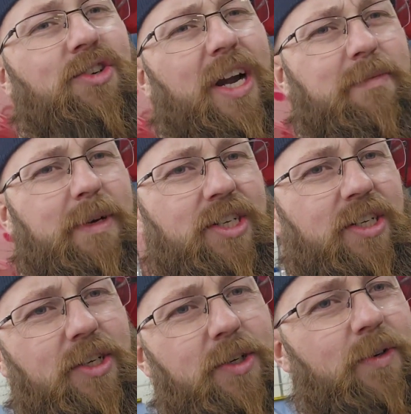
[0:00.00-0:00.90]

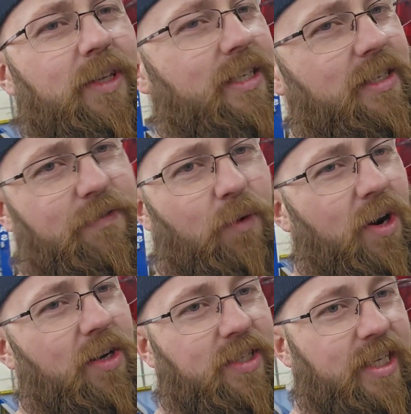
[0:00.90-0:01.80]
transmission tune, this is a
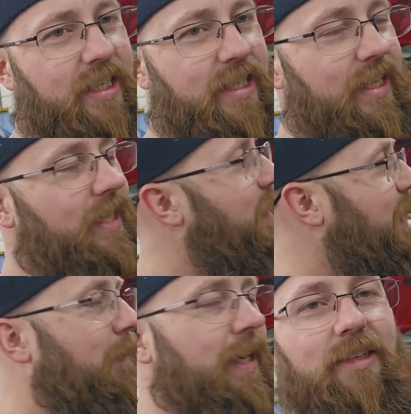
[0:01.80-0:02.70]
4L60.
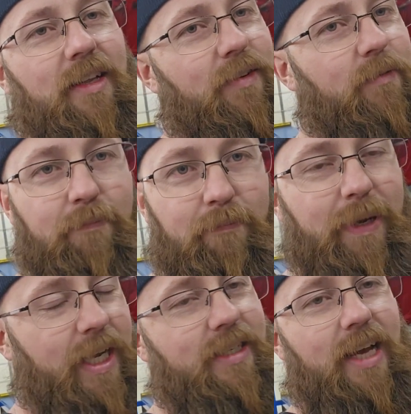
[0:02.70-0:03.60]
He beats the living
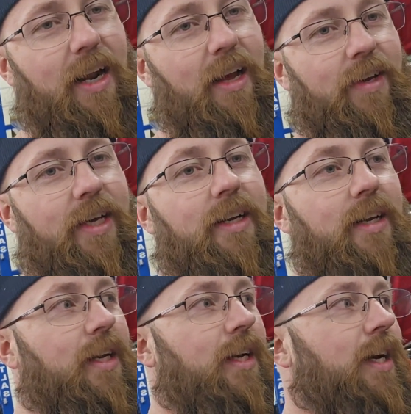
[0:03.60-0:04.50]
piss out of it.
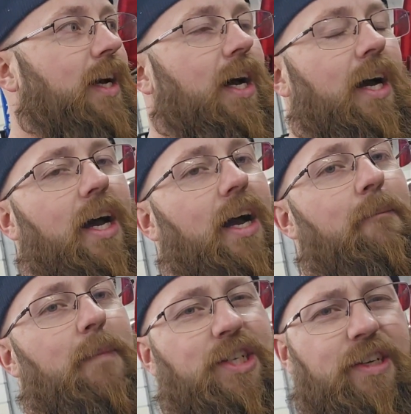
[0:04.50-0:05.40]

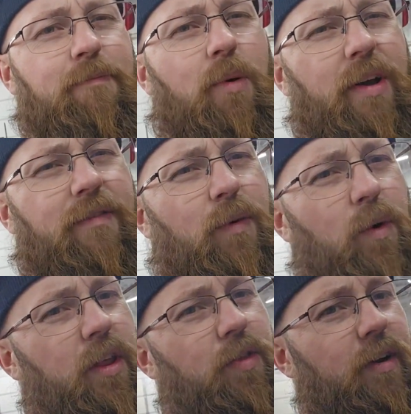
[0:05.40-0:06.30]
My shift point
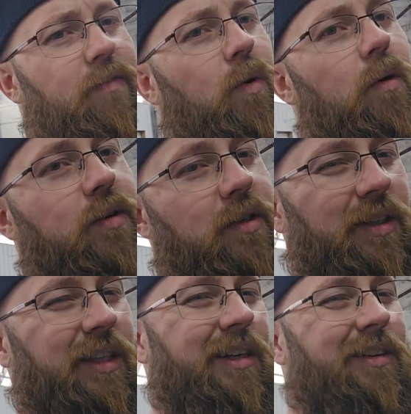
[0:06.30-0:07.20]
for the 3.4 was a
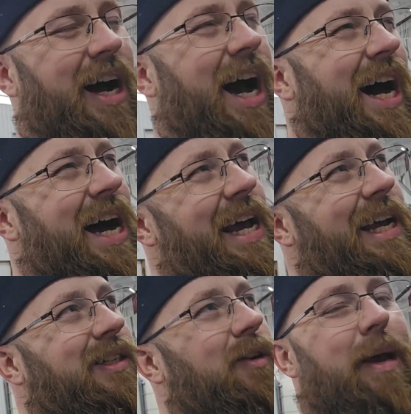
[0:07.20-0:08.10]
little
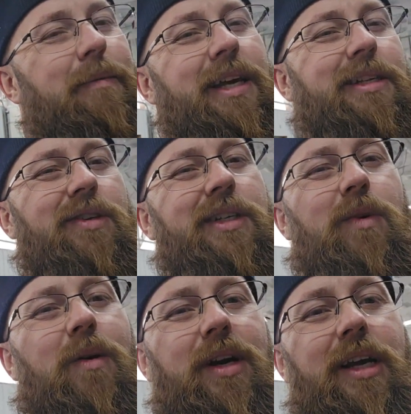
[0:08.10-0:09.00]
high, so maybe that's the
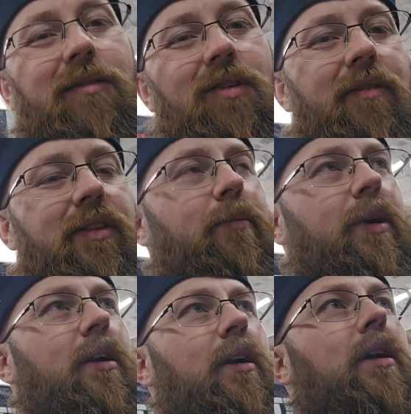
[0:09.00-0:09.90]
reason why we're hitting rev
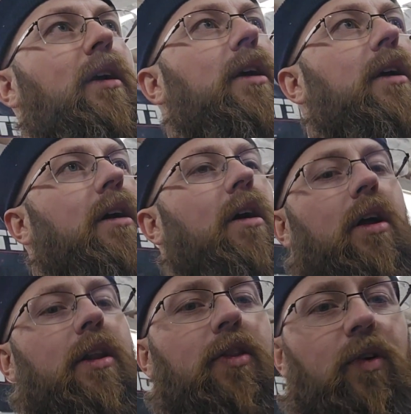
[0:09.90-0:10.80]
limiter
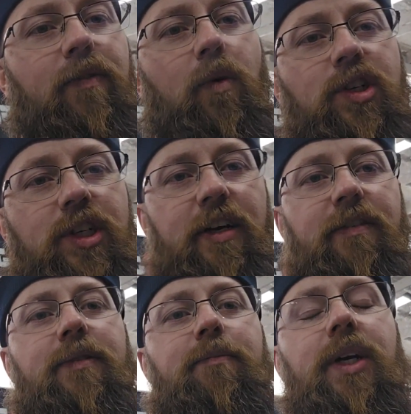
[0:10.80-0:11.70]
on the 3.4
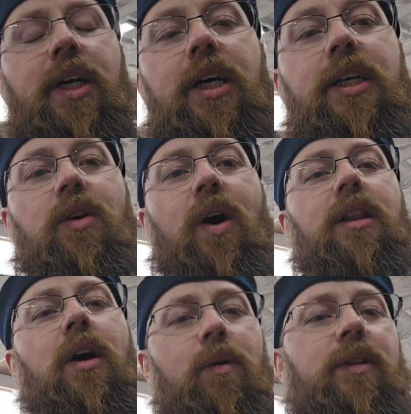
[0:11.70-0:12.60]
shift, but so I
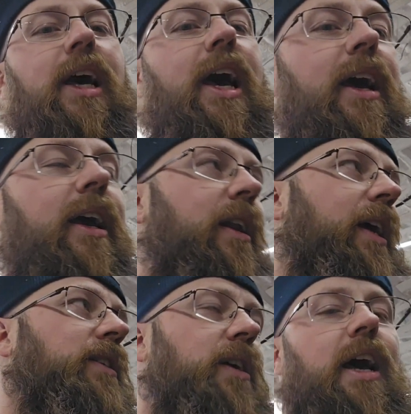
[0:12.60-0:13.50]
lowered that, and
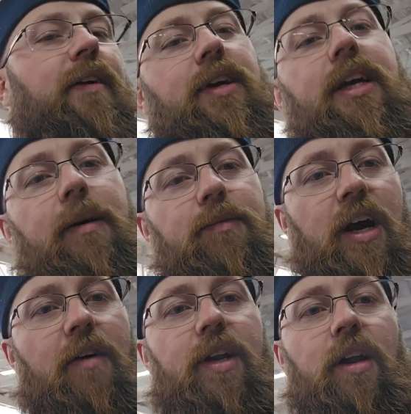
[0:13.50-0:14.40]
he's going to have to end up
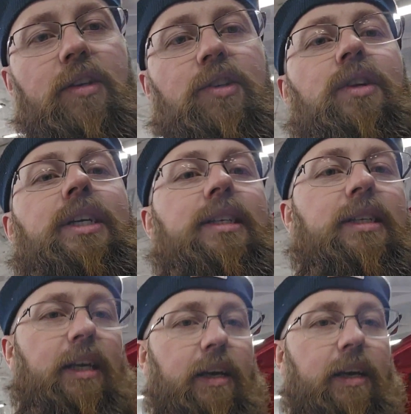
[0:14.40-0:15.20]
driving it on the street to see